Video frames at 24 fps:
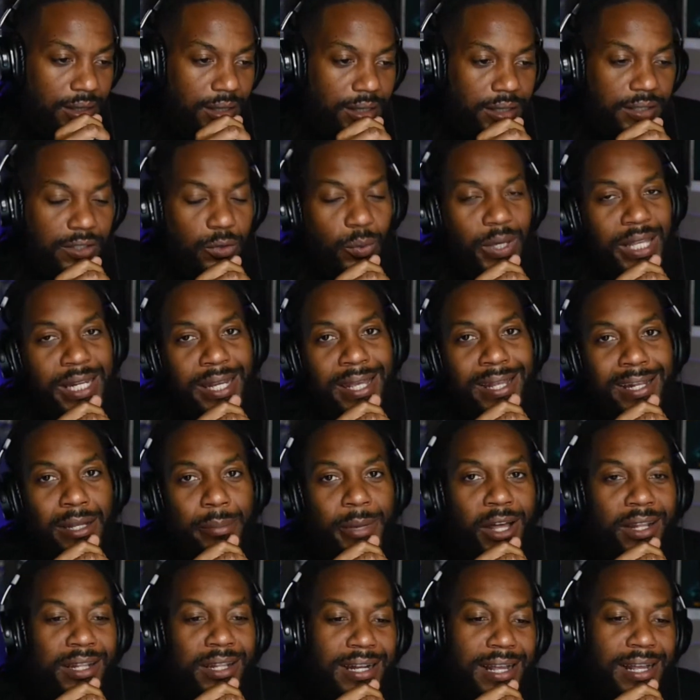Sweetie in the
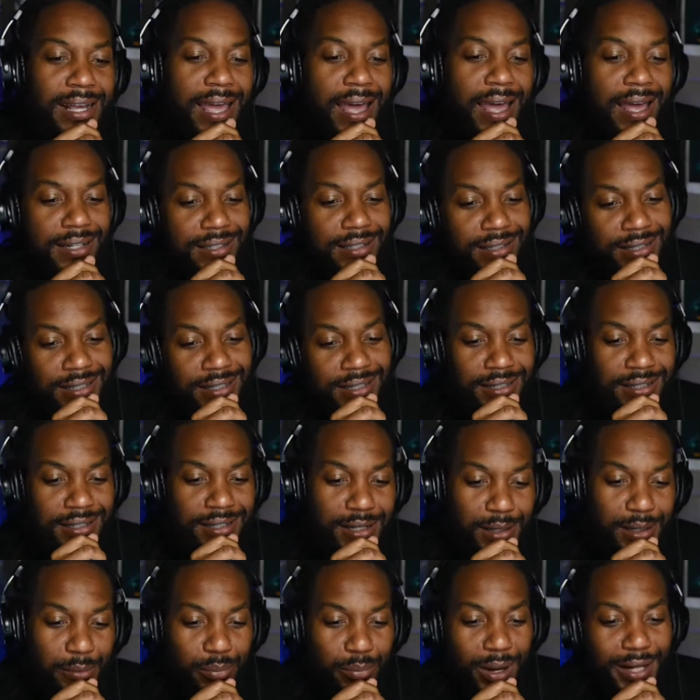building again.
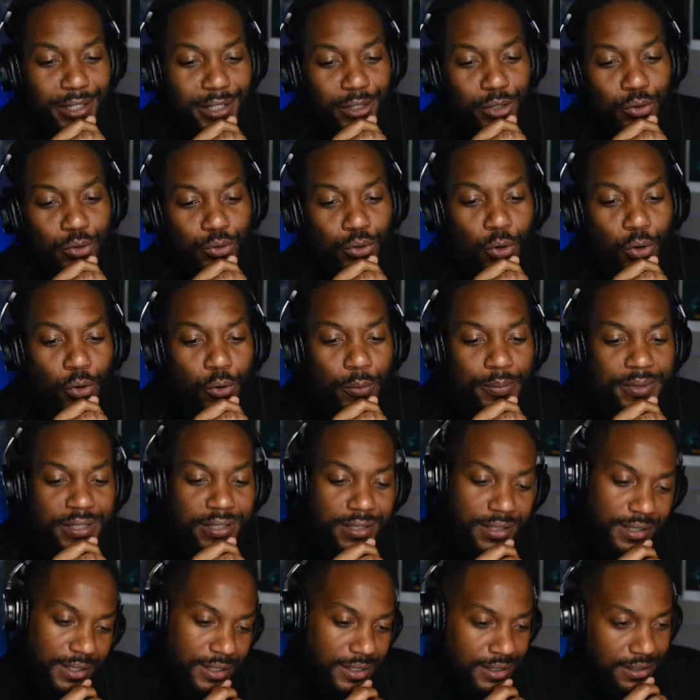On the YouTube.
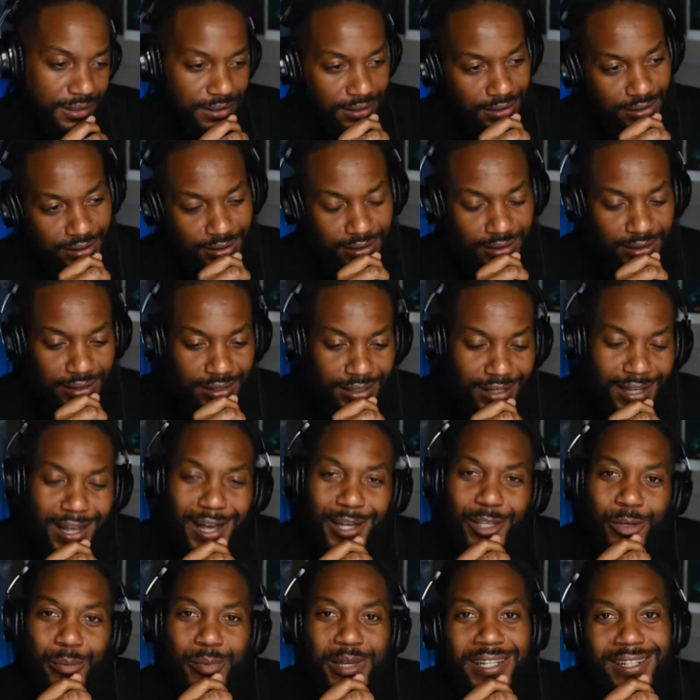How
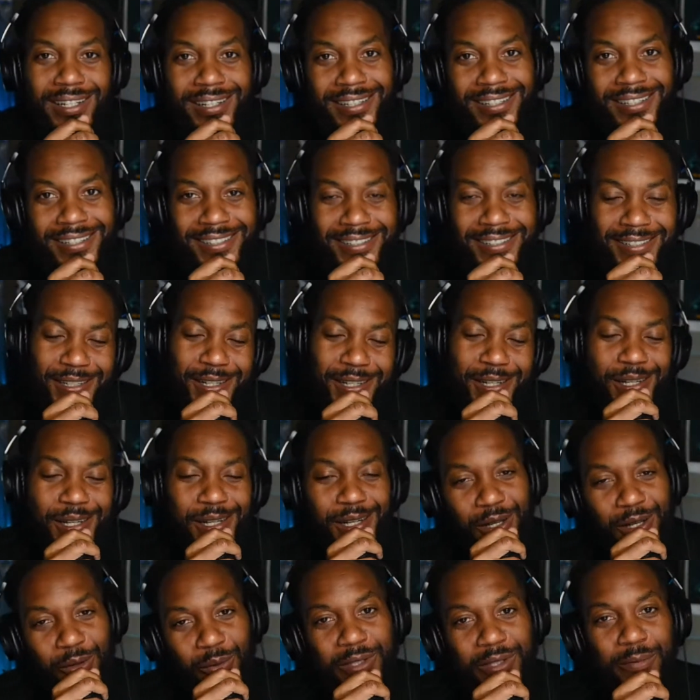you been?
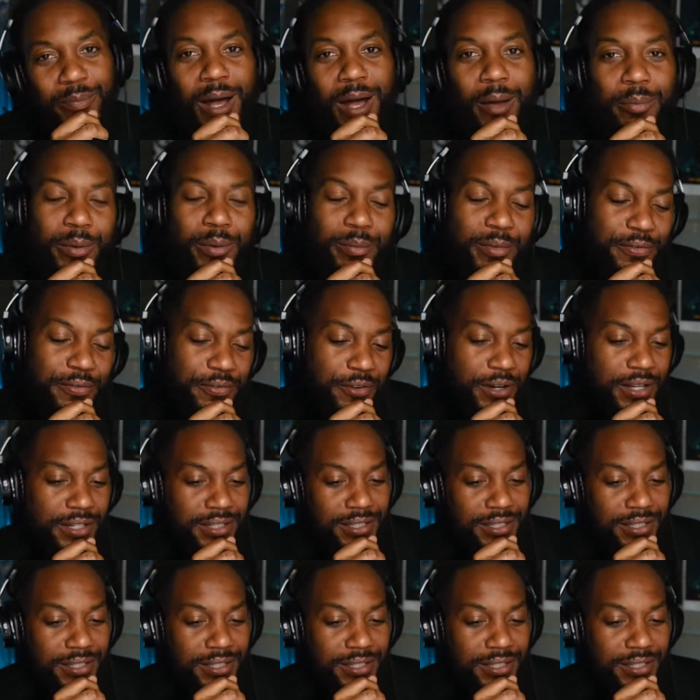What's popping, my friend?